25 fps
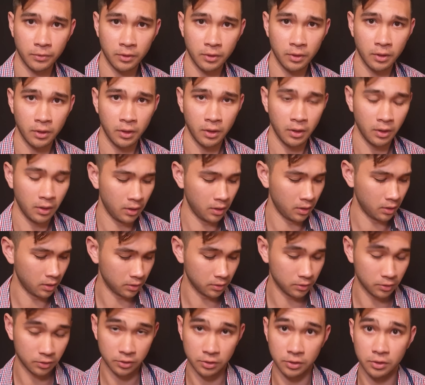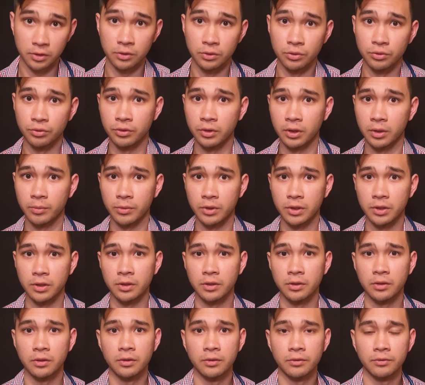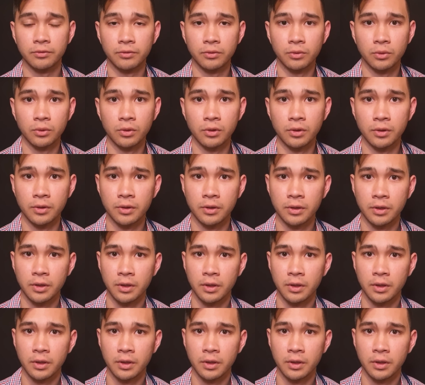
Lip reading: I see you've come in here for